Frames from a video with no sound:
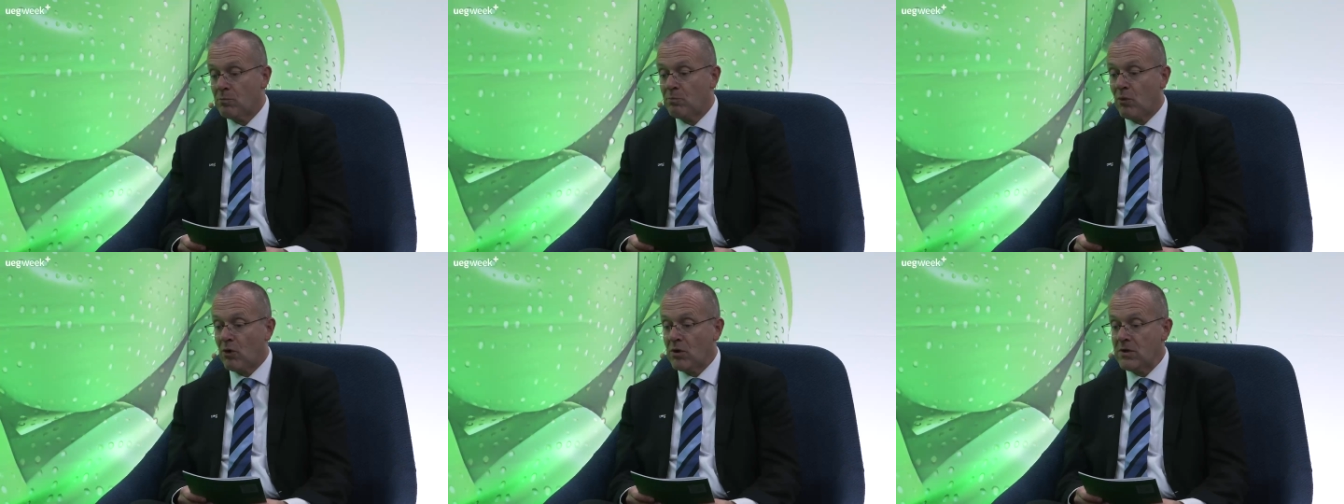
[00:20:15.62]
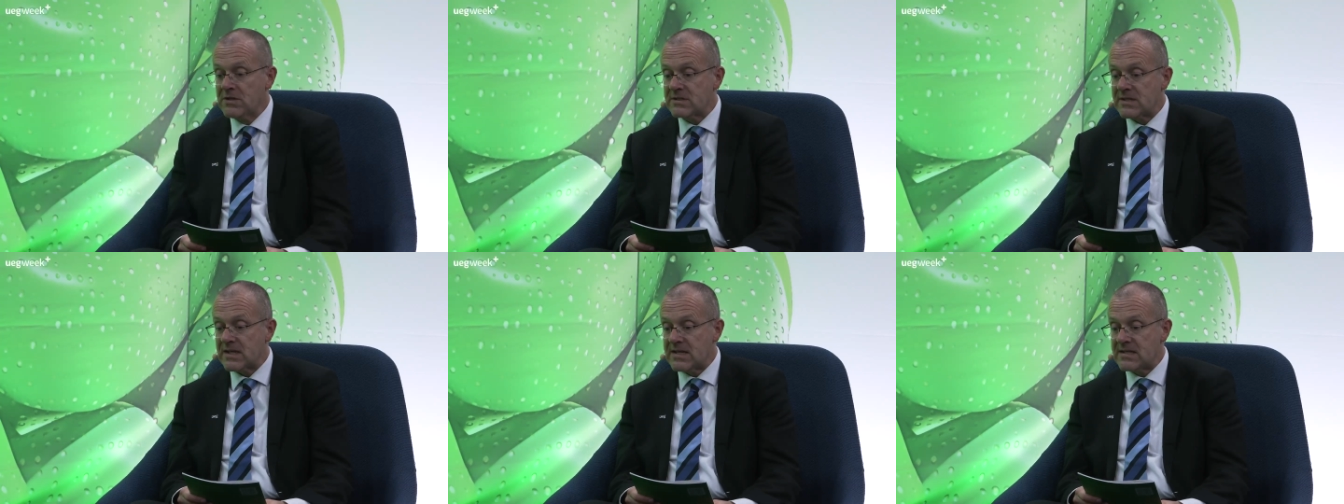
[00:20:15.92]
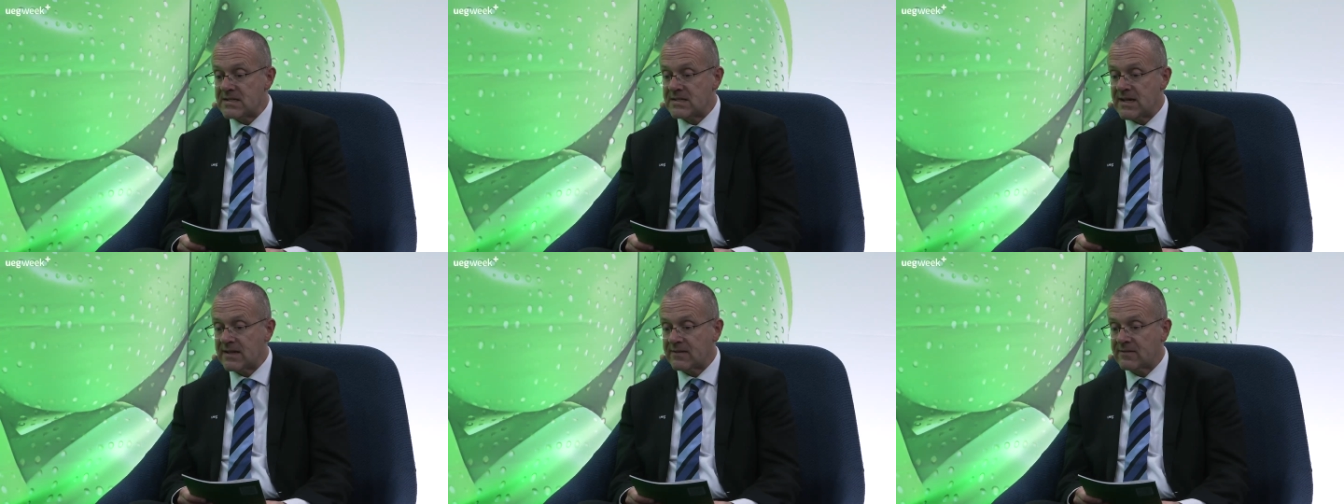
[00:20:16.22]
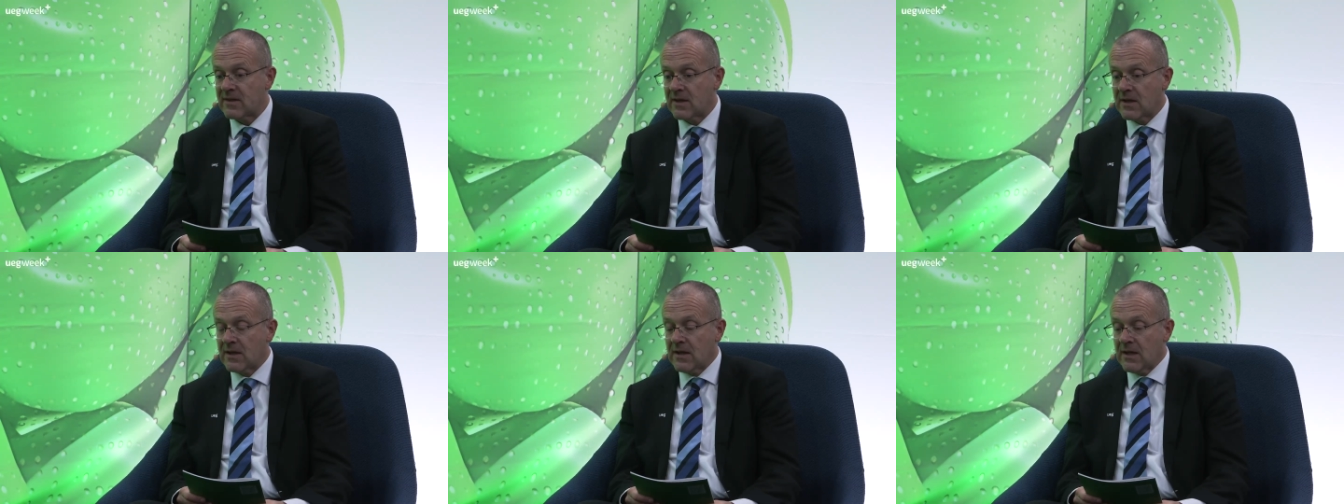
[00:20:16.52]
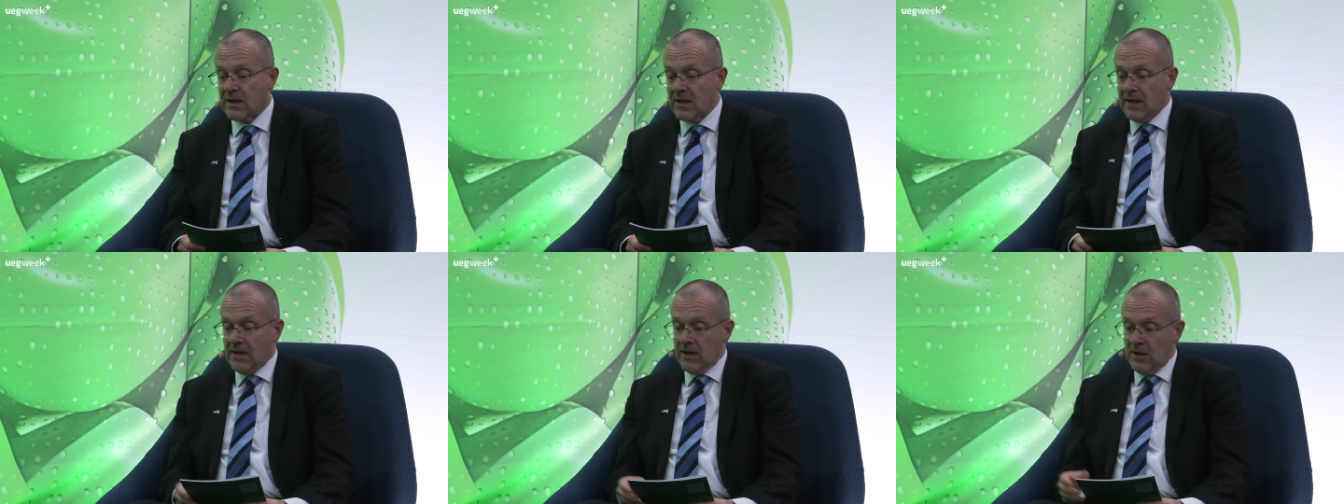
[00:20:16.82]
points is that
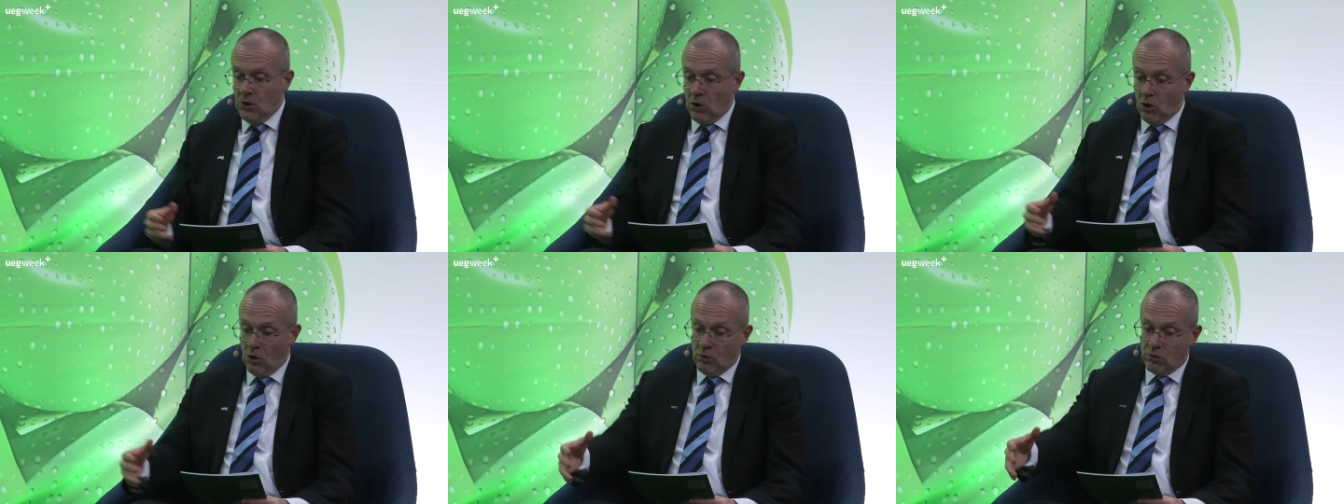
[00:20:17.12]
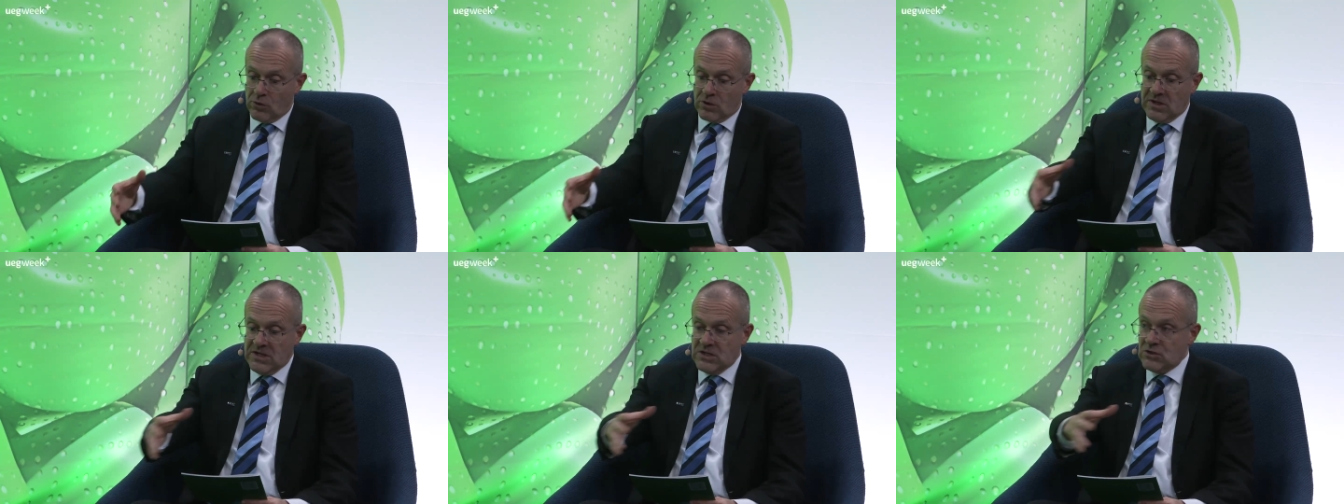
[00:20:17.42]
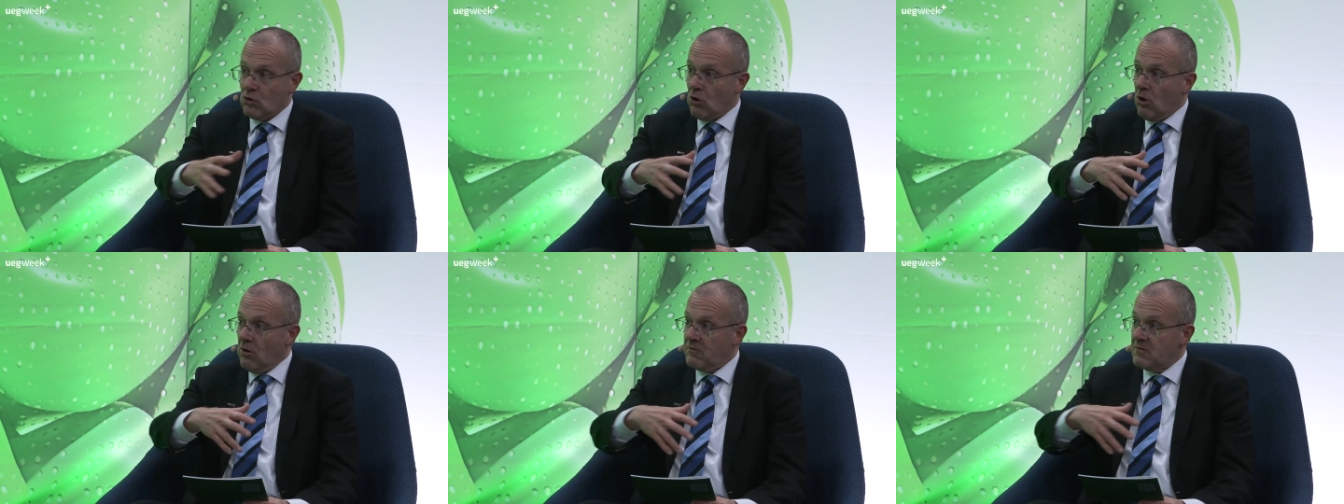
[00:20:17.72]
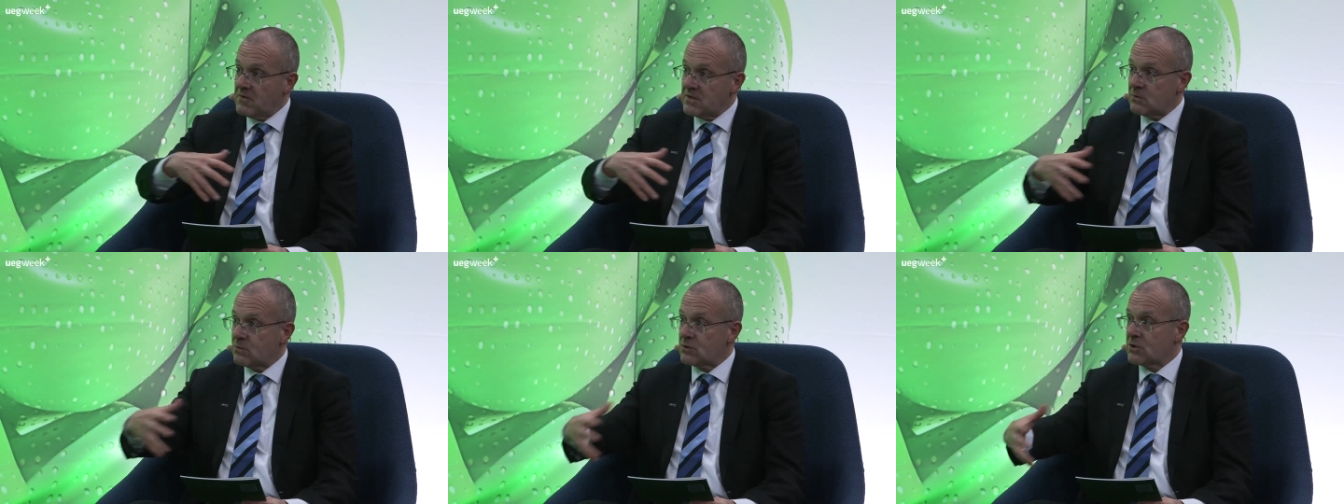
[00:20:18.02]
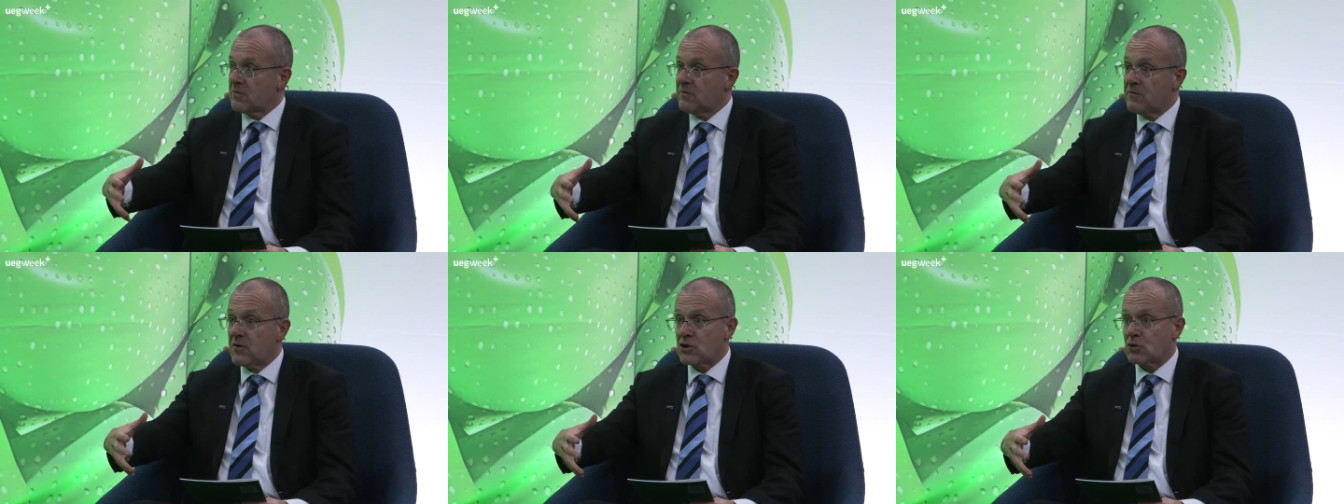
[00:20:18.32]
our regional office was
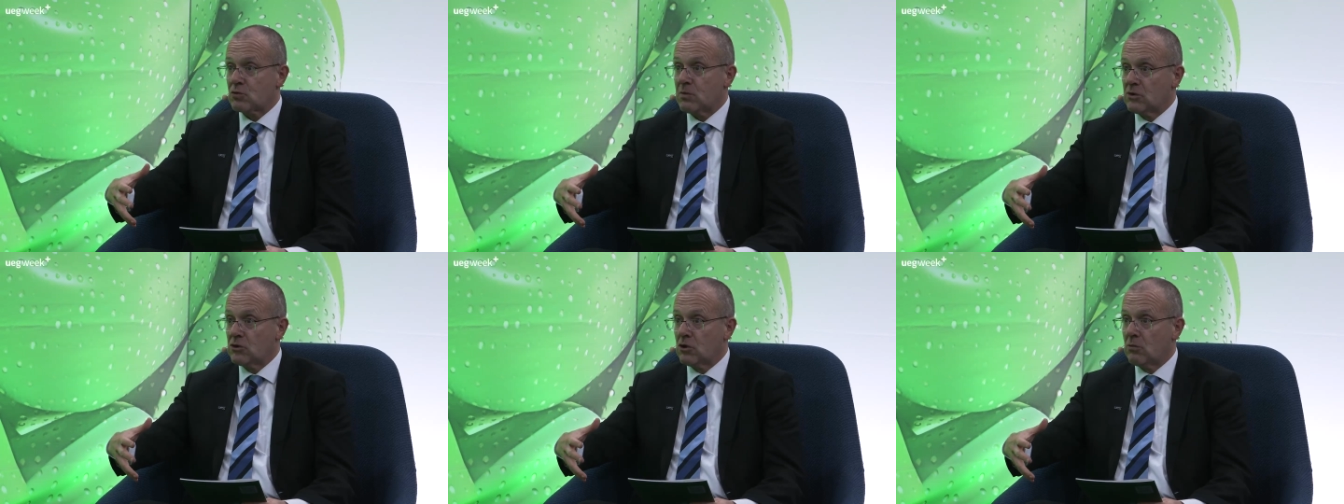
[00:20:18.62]
the first one,